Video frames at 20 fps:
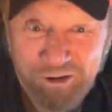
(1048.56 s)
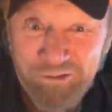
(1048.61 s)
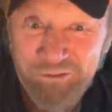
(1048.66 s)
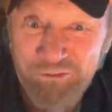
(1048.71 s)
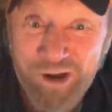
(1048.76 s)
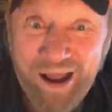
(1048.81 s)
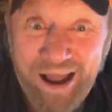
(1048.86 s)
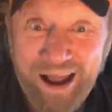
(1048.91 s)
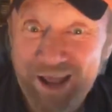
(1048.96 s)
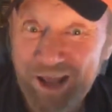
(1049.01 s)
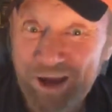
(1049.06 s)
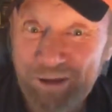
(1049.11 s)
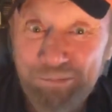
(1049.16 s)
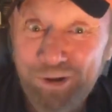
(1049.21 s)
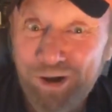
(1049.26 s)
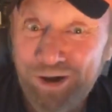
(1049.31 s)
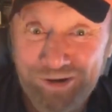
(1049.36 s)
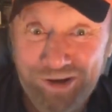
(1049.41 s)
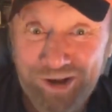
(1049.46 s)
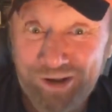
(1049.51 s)
Writing a
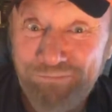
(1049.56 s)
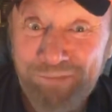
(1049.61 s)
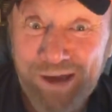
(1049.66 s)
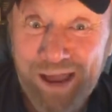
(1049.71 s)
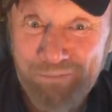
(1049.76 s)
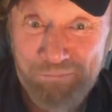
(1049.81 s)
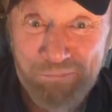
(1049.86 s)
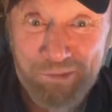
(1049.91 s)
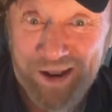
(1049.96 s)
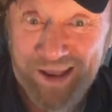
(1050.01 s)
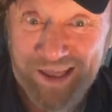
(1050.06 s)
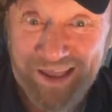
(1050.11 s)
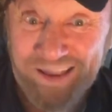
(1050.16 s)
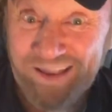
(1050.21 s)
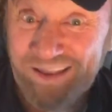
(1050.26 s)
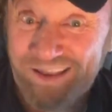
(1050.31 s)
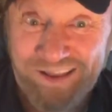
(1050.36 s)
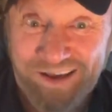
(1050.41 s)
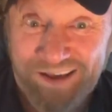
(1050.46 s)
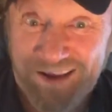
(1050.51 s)
book doesn't make
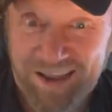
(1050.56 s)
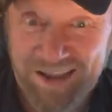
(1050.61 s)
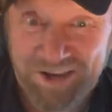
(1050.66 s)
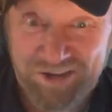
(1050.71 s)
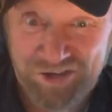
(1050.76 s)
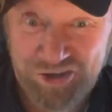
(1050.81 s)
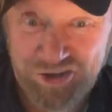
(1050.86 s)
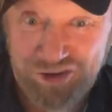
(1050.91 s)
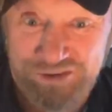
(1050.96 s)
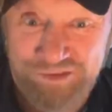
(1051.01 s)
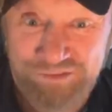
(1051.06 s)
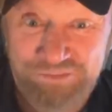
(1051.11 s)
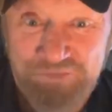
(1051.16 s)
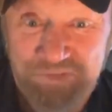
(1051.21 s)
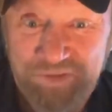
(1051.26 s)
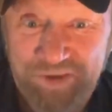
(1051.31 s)
money unless you're